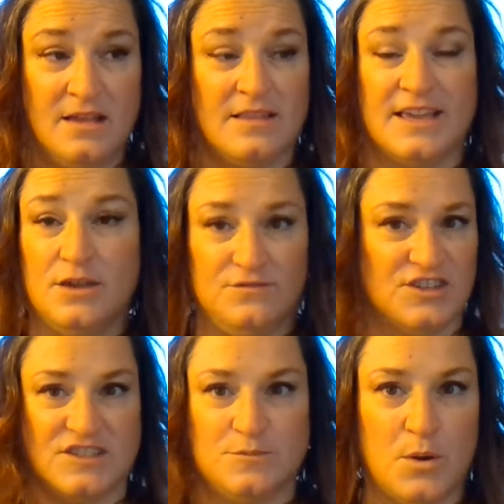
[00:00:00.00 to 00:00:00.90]
Like you've
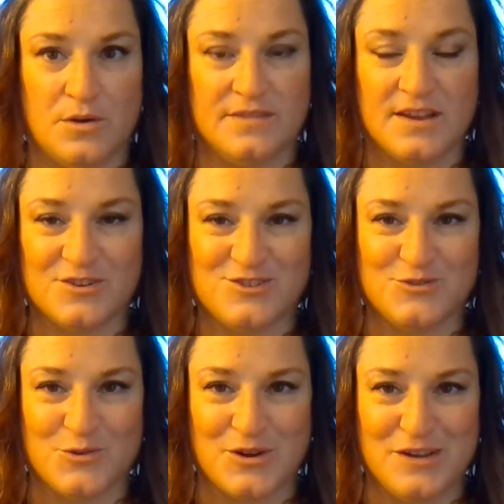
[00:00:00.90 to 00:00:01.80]
just spoken their
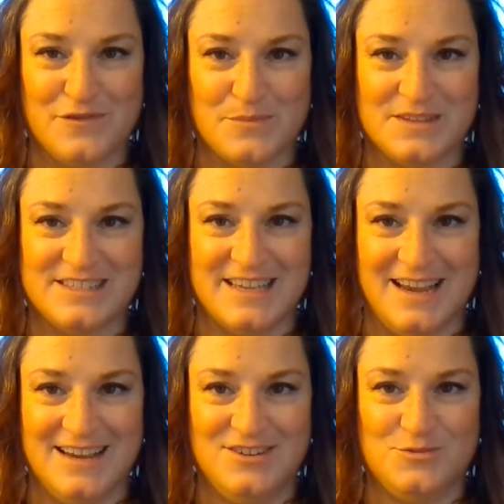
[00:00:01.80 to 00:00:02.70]
story from the
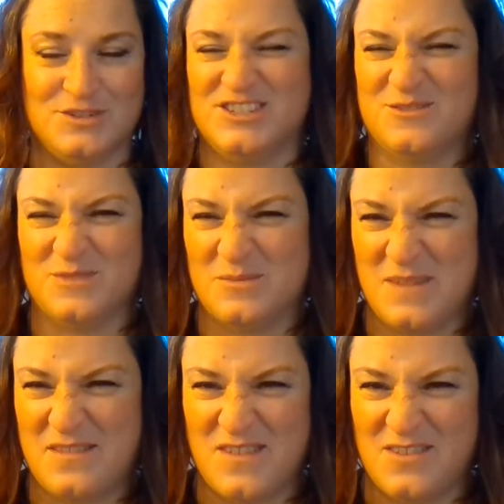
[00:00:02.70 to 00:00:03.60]
stage, which is one of
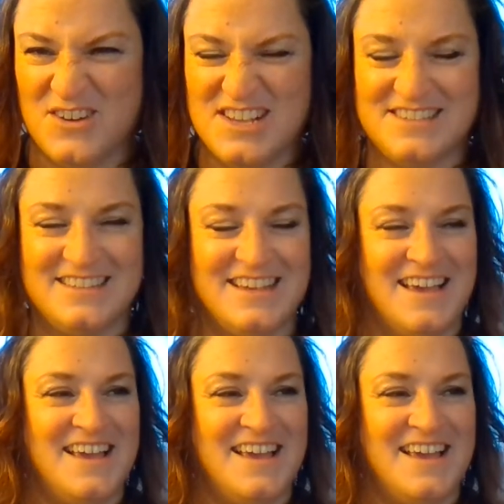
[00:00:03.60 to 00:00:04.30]
my favorites.